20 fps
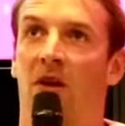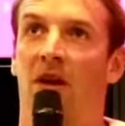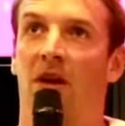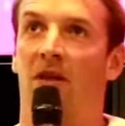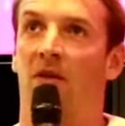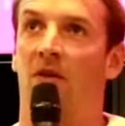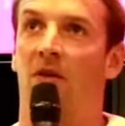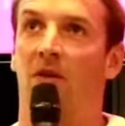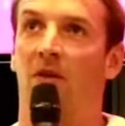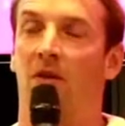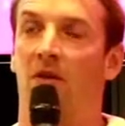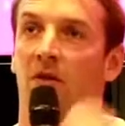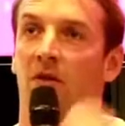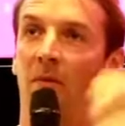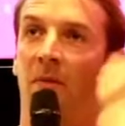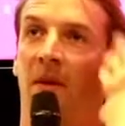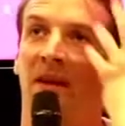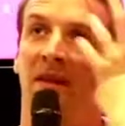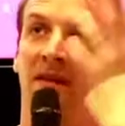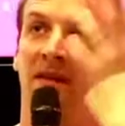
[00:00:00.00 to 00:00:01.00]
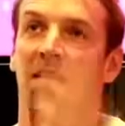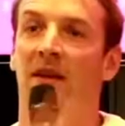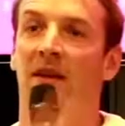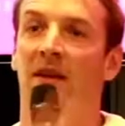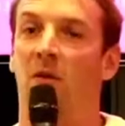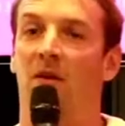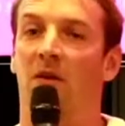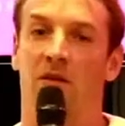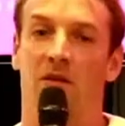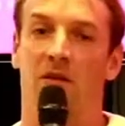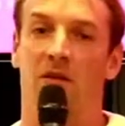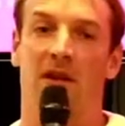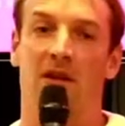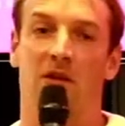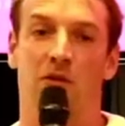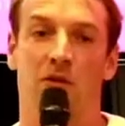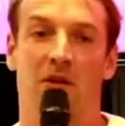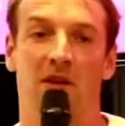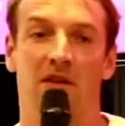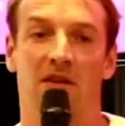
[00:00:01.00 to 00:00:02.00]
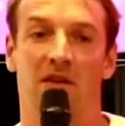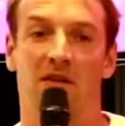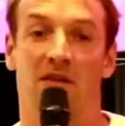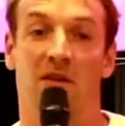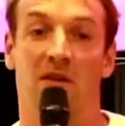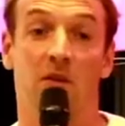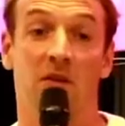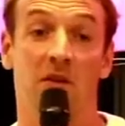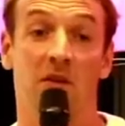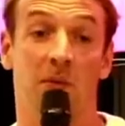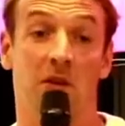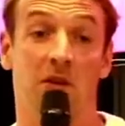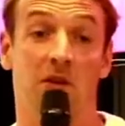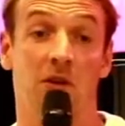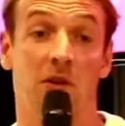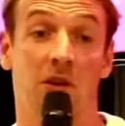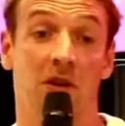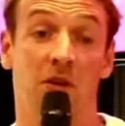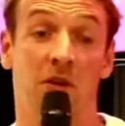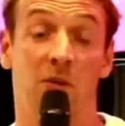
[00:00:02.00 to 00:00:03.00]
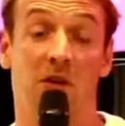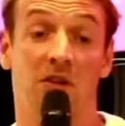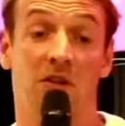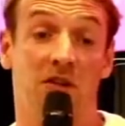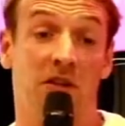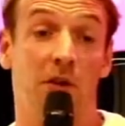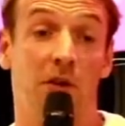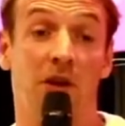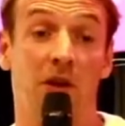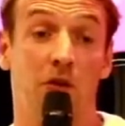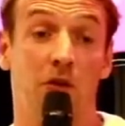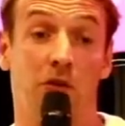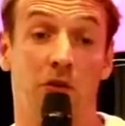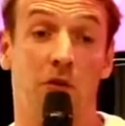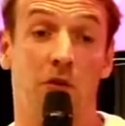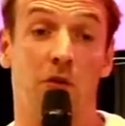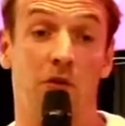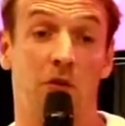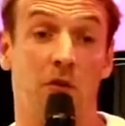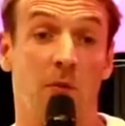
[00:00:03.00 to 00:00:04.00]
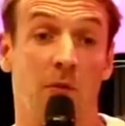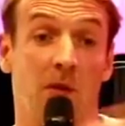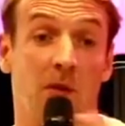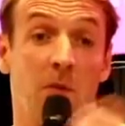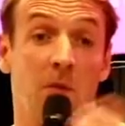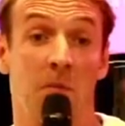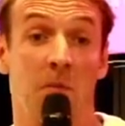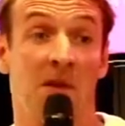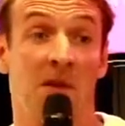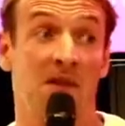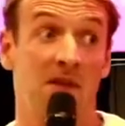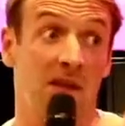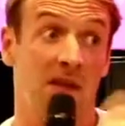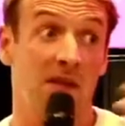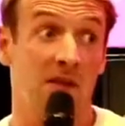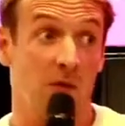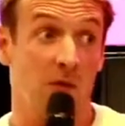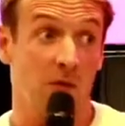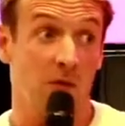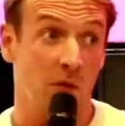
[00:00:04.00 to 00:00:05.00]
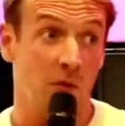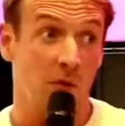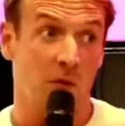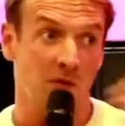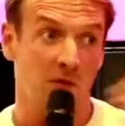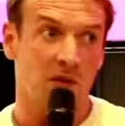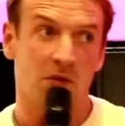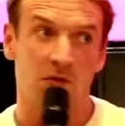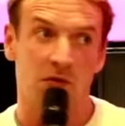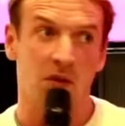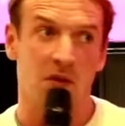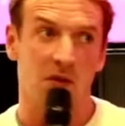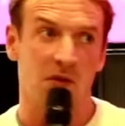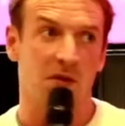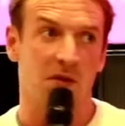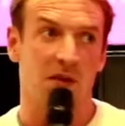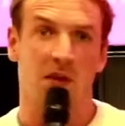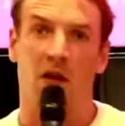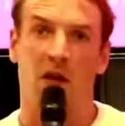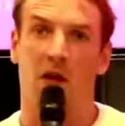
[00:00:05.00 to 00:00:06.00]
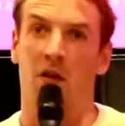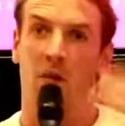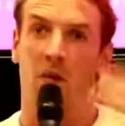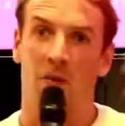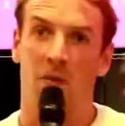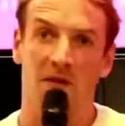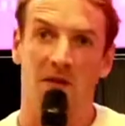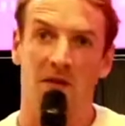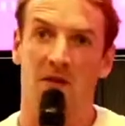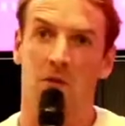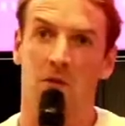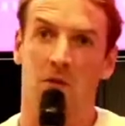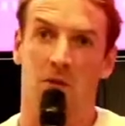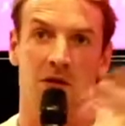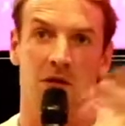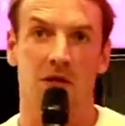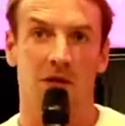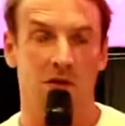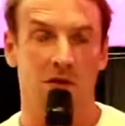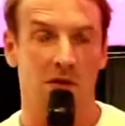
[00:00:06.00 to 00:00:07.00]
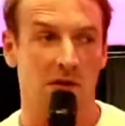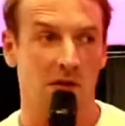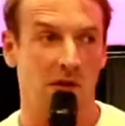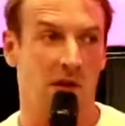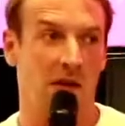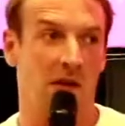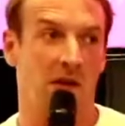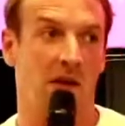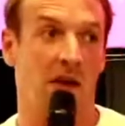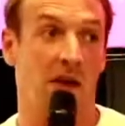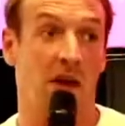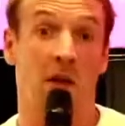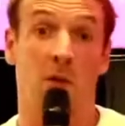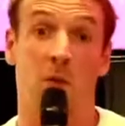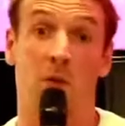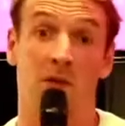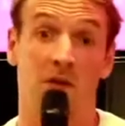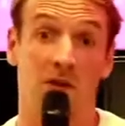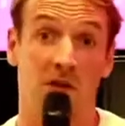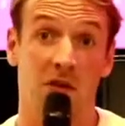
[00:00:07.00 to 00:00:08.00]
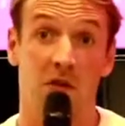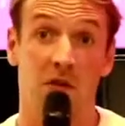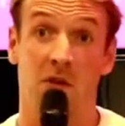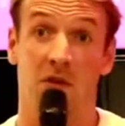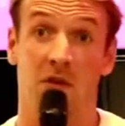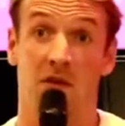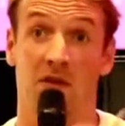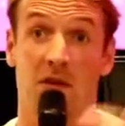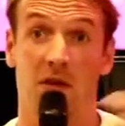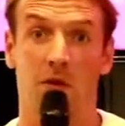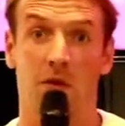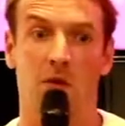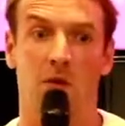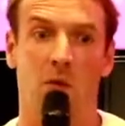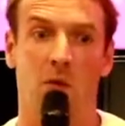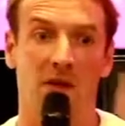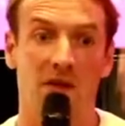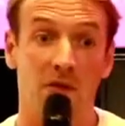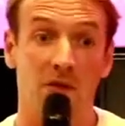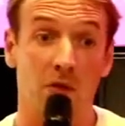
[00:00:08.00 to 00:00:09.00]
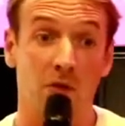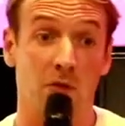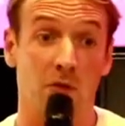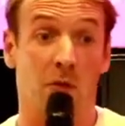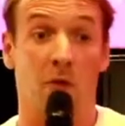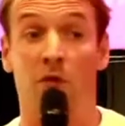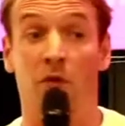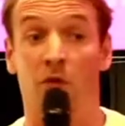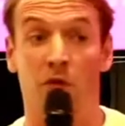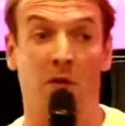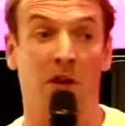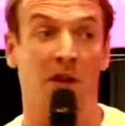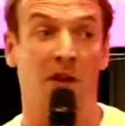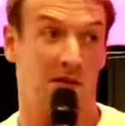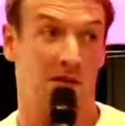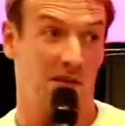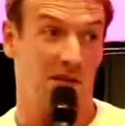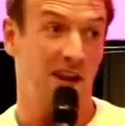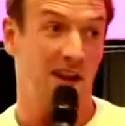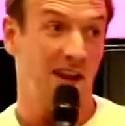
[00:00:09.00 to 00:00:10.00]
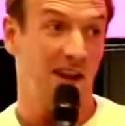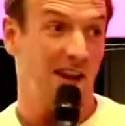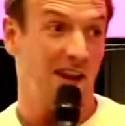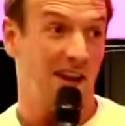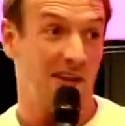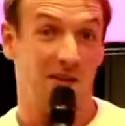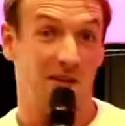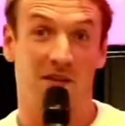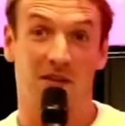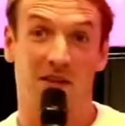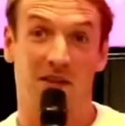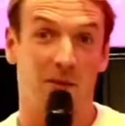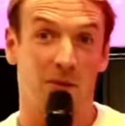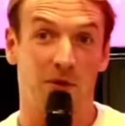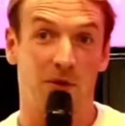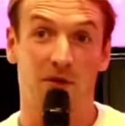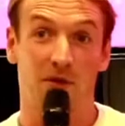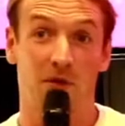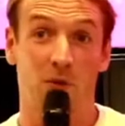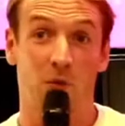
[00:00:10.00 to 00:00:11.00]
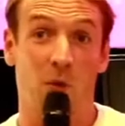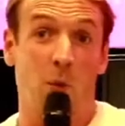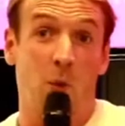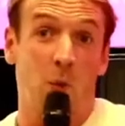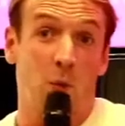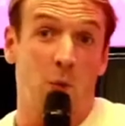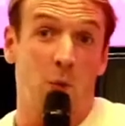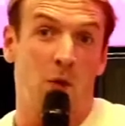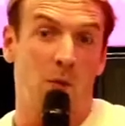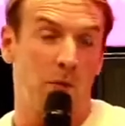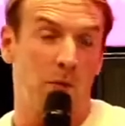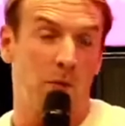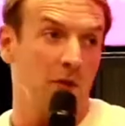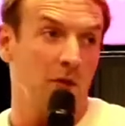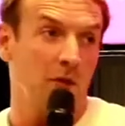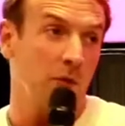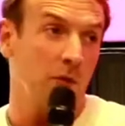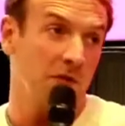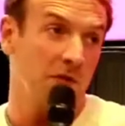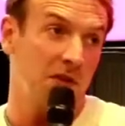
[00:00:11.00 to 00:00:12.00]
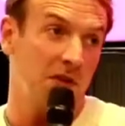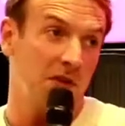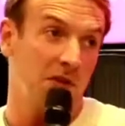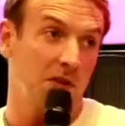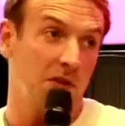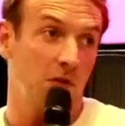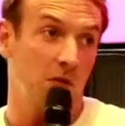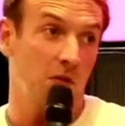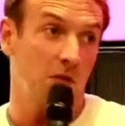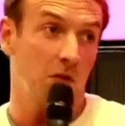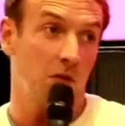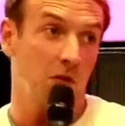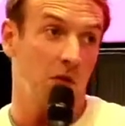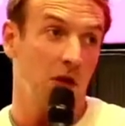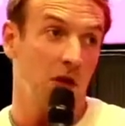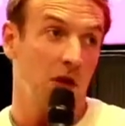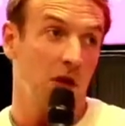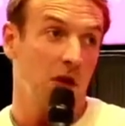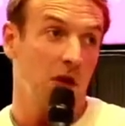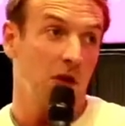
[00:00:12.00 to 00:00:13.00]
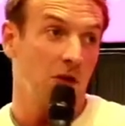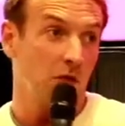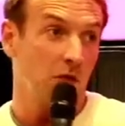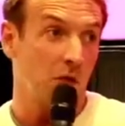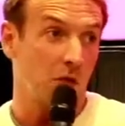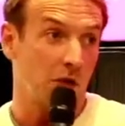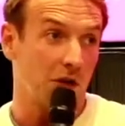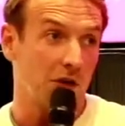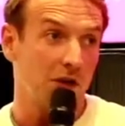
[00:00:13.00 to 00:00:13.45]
the mindset wasn't that creative. He was passionate. He was very curious about business. He wanted to understand how the business works. And I wanted to understand, what's your constraint as a tech person. We both wanted it to work.